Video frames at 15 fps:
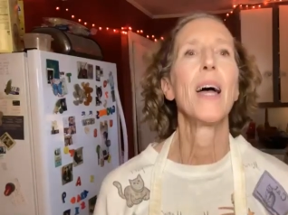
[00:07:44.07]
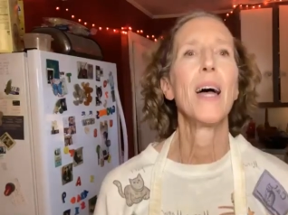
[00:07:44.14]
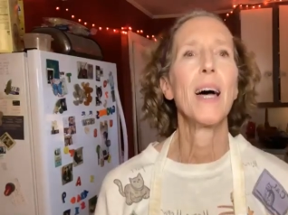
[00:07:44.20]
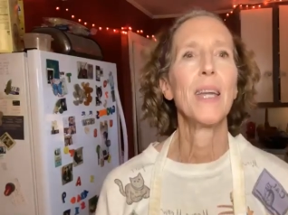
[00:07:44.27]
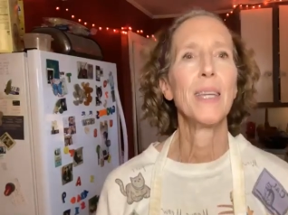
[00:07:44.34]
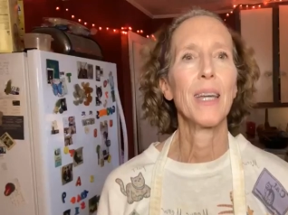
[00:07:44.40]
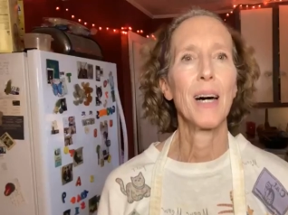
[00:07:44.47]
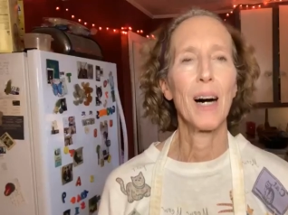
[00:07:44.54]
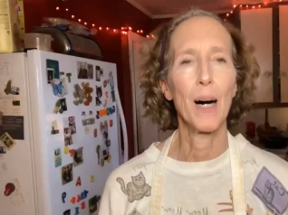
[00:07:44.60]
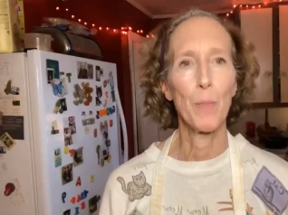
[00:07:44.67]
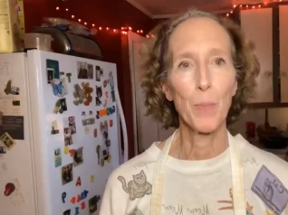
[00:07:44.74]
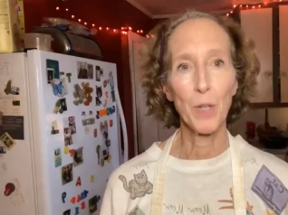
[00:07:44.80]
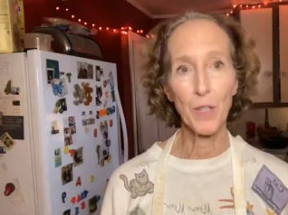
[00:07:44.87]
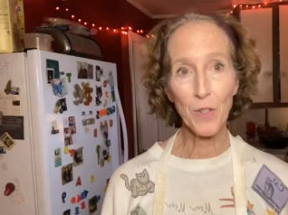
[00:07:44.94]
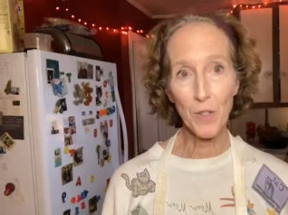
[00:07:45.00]
And
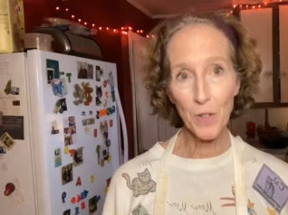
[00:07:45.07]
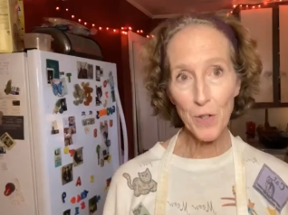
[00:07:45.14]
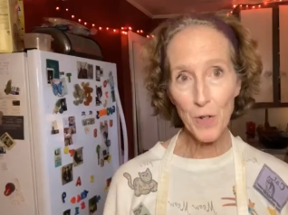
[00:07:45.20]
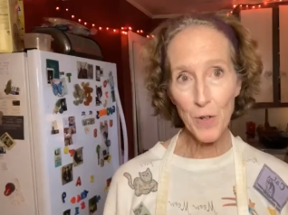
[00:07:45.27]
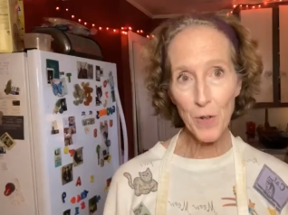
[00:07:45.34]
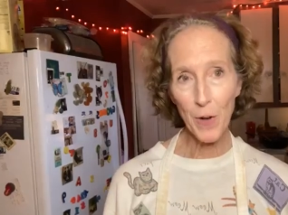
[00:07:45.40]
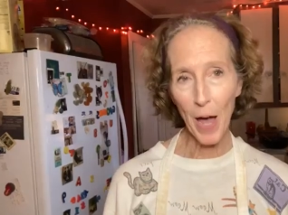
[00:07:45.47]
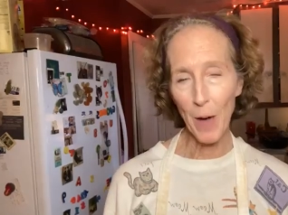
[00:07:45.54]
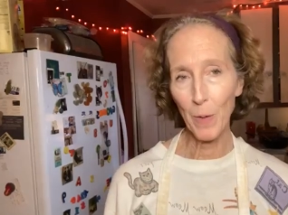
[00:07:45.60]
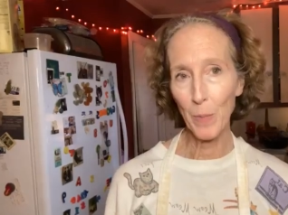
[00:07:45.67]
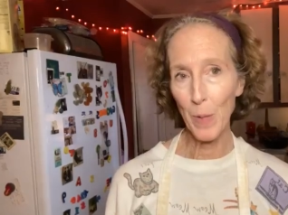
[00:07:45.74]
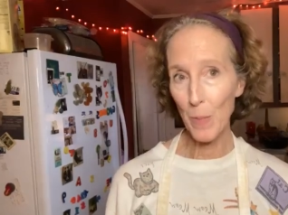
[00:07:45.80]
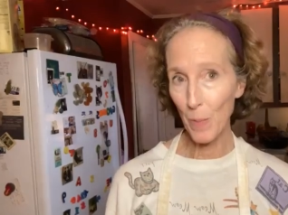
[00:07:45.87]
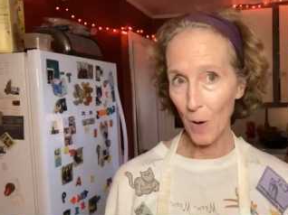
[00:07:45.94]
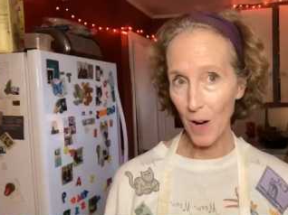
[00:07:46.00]
pretty soon I
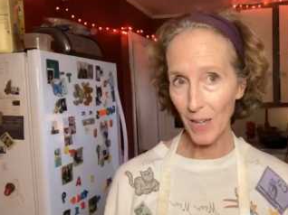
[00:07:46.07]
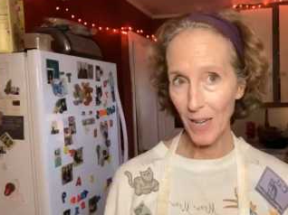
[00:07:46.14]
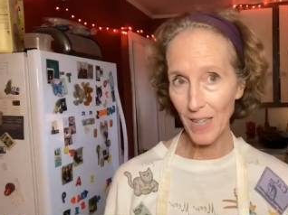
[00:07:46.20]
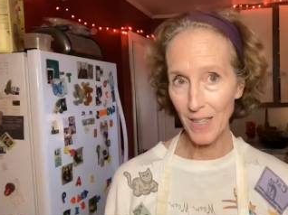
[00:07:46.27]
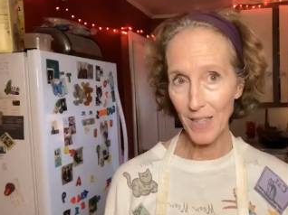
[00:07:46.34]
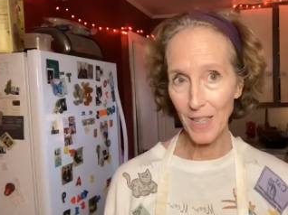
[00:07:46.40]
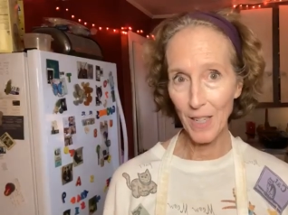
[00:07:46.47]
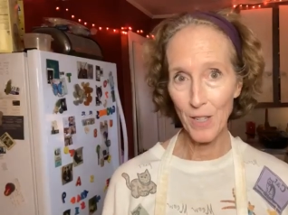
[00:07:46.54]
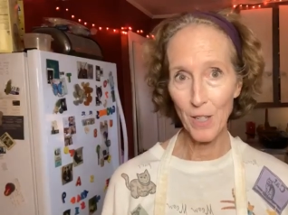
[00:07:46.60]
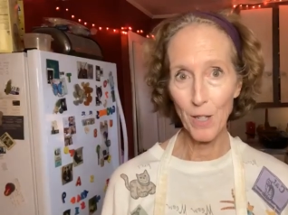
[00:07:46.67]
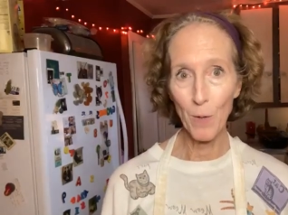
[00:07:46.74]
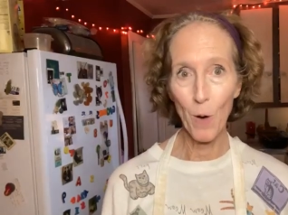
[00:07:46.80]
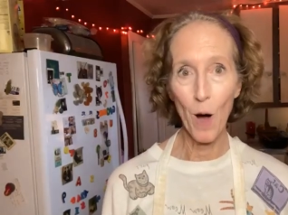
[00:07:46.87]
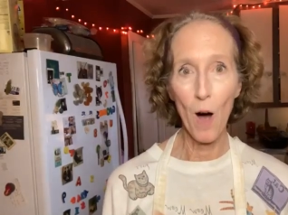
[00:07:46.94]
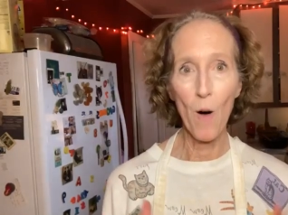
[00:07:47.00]
will be broadcasting
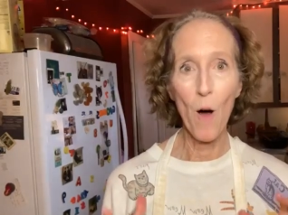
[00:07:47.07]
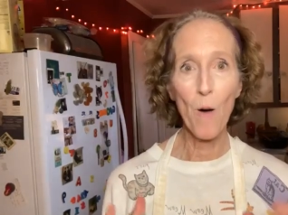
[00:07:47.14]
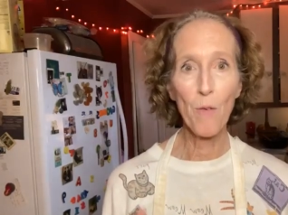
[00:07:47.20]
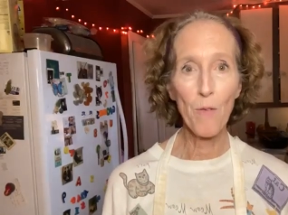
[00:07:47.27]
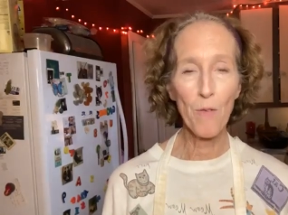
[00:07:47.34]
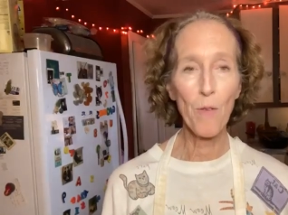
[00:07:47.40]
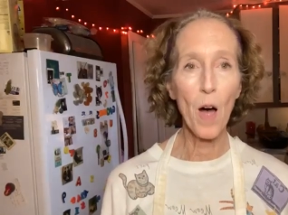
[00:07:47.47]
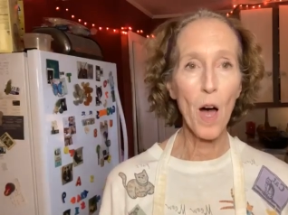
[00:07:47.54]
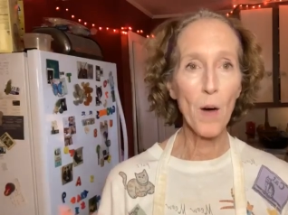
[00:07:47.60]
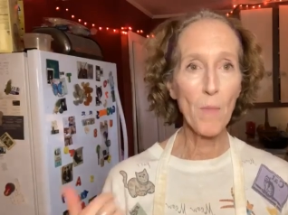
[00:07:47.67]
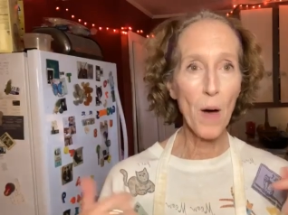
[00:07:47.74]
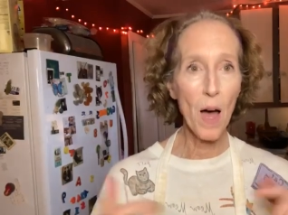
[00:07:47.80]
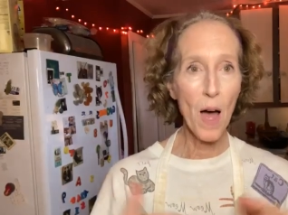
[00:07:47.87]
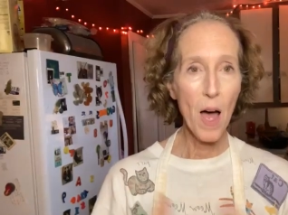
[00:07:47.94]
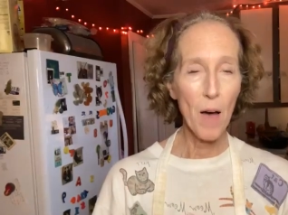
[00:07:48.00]
to you all
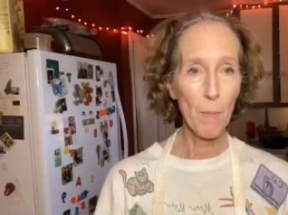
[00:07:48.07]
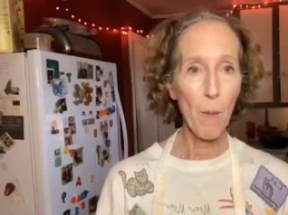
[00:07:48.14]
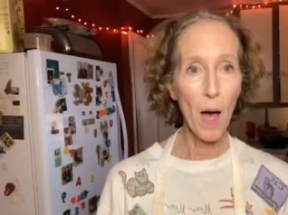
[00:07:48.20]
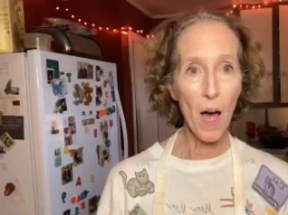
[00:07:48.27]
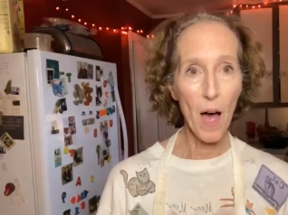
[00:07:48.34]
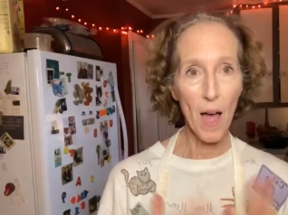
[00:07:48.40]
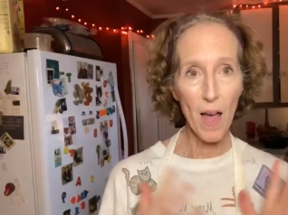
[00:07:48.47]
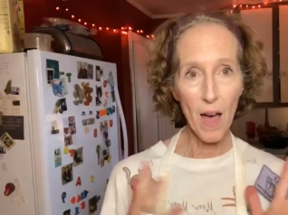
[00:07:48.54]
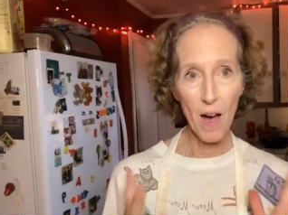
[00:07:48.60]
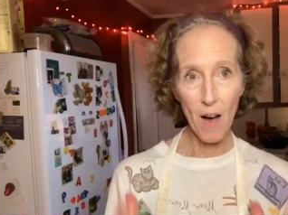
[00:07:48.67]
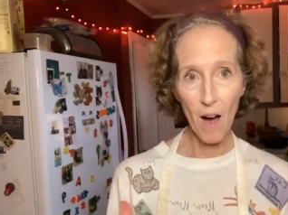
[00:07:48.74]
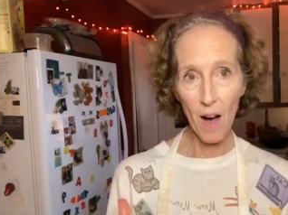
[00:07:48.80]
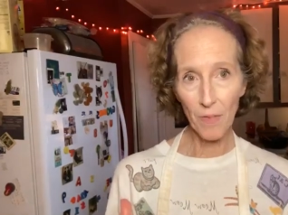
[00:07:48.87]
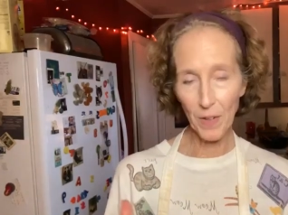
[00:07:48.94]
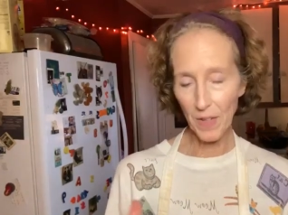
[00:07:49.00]
from my
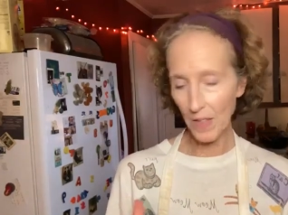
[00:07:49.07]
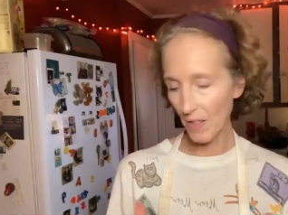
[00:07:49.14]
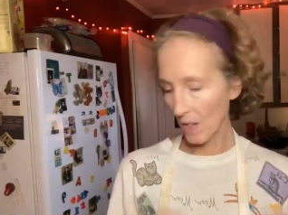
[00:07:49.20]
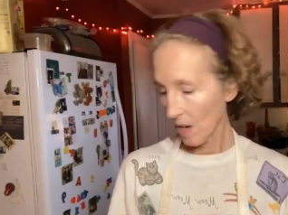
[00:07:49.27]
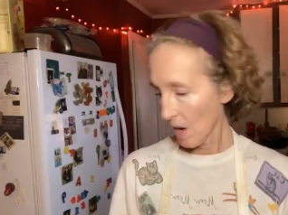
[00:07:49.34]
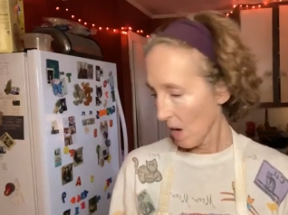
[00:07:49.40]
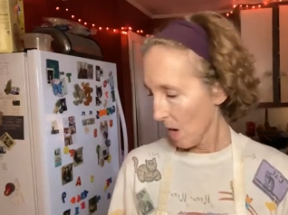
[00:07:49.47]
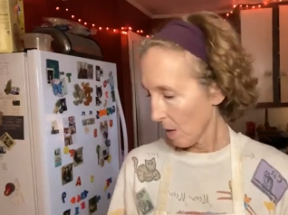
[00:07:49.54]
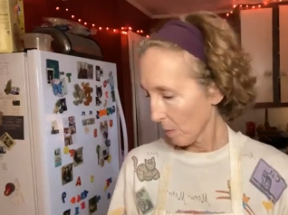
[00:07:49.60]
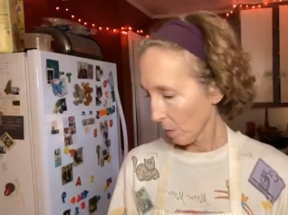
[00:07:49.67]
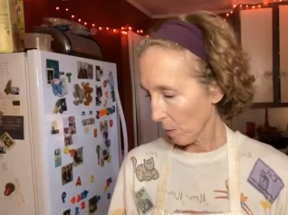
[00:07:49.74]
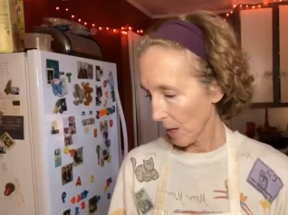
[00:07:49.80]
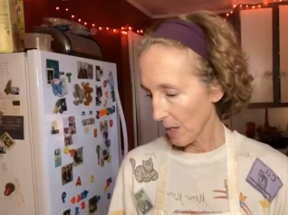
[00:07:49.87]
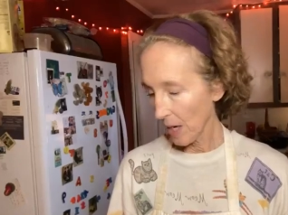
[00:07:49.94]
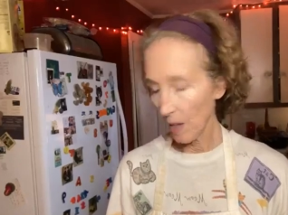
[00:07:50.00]
office.
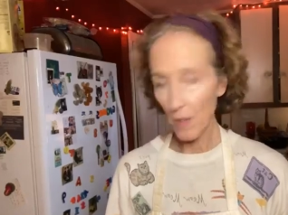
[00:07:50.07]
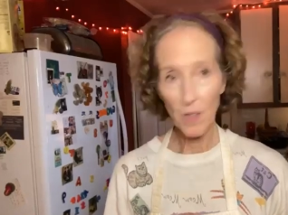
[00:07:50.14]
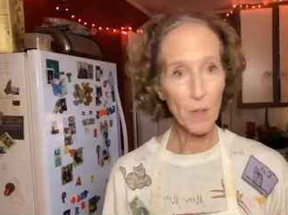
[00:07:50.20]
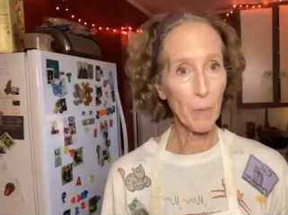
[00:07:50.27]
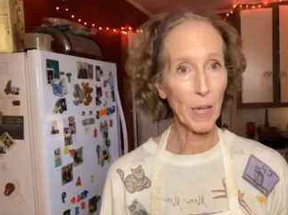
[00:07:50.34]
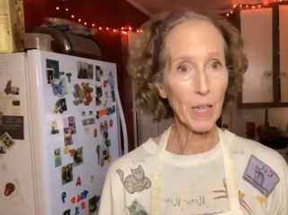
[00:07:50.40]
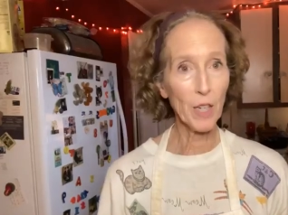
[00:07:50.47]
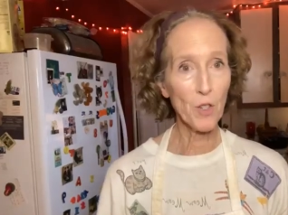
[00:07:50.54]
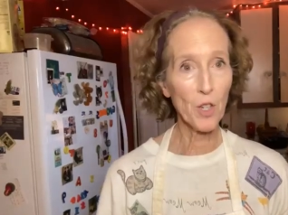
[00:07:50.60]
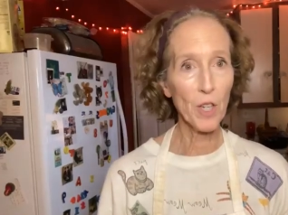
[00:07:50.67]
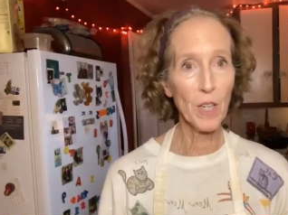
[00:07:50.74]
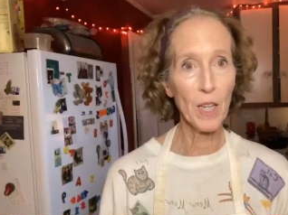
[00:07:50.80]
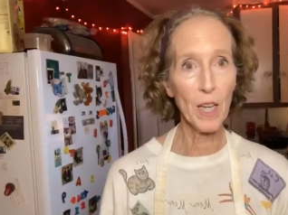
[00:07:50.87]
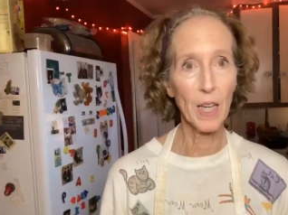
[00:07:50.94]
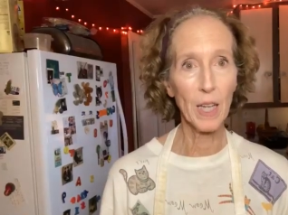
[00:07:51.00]
But right now this is my
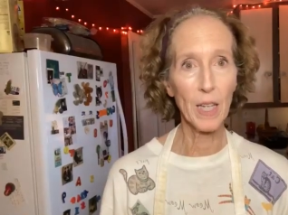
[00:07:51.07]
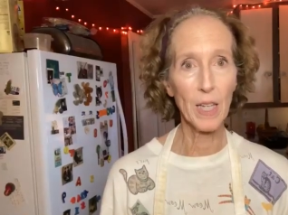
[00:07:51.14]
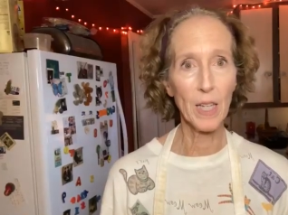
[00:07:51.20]
kitchen.